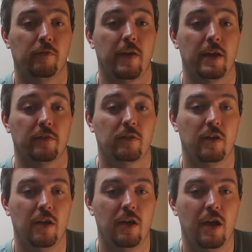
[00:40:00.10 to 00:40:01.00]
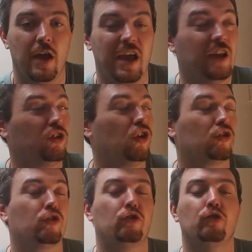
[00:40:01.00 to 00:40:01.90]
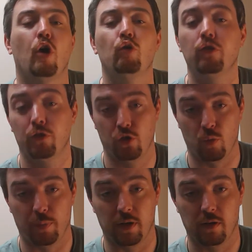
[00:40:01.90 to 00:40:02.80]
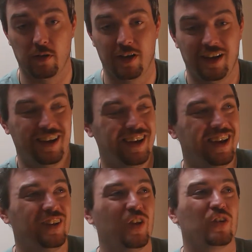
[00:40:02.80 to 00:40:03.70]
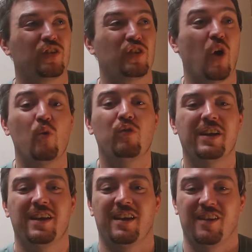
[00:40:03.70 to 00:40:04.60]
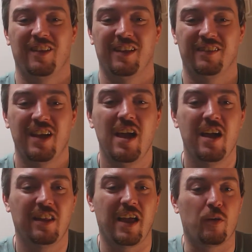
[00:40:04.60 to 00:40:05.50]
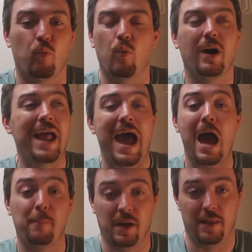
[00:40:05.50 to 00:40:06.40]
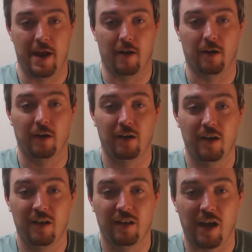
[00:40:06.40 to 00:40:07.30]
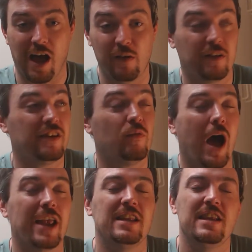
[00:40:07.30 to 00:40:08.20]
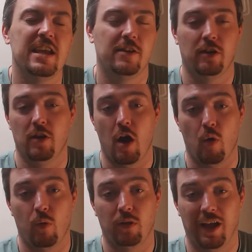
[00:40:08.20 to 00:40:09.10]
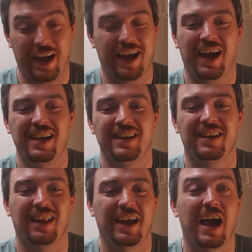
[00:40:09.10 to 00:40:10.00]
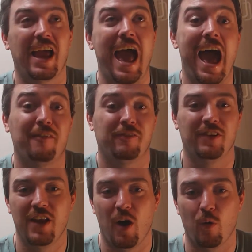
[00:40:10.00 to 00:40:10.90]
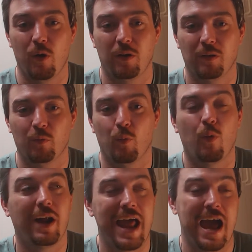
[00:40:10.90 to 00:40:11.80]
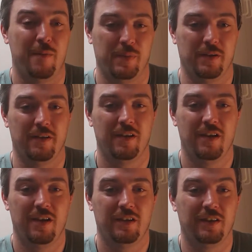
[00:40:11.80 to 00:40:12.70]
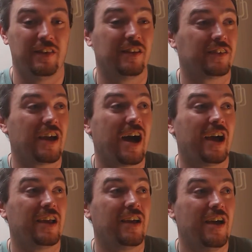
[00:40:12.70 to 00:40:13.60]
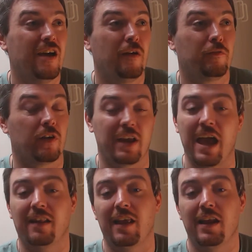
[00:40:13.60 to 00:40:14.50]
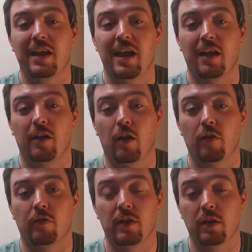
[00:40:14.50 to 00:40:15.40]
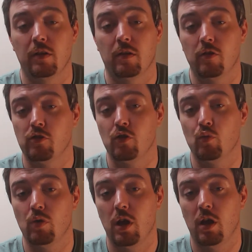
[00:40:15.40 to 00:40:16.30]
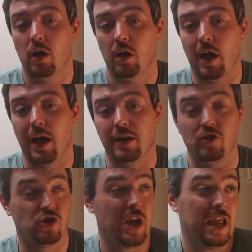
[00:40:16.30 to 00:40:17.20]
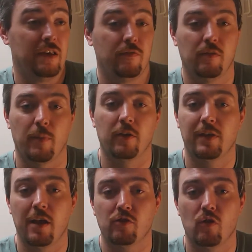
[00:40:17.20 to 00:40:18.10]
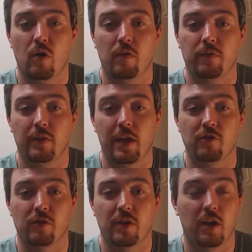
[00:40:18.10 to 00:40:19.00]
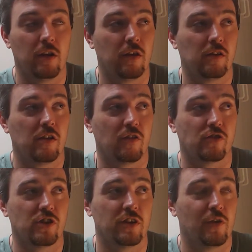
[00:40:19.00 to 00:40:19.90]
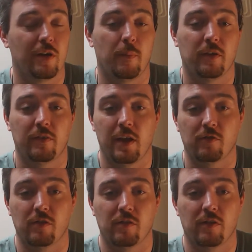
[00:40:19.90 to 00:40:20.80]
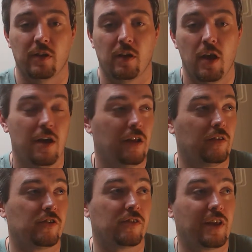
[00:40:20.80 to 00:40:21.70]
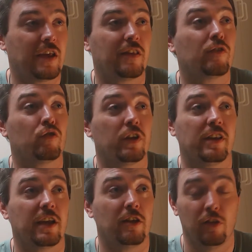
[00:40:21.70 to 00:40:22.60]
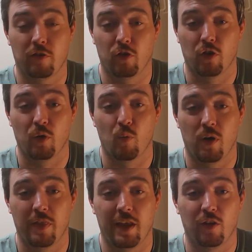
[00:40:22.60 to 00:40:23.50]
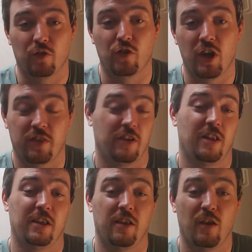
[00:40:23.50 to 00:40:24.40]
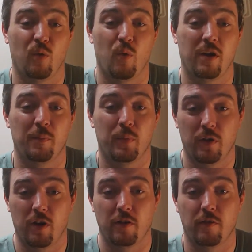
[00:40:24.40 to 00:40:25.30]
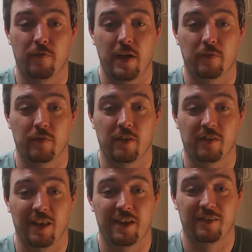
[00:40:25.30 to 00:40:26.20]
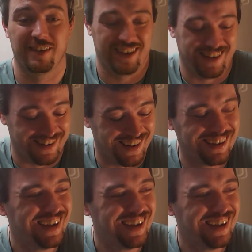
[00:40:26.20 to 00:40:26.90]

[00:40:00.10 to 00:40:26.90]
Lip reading: his face. It looks so stupid. It looks so ridiculous. Like, what happened there? I need to know. I have to know. What happened? Did this guy forget that he had another scene to shoot? And he shaved his mustache off? And they just said, oh shit, you had a mustache in the scene. Just take this ridiculous looking one that looks nothing like the other one and put it on your face for this last scene.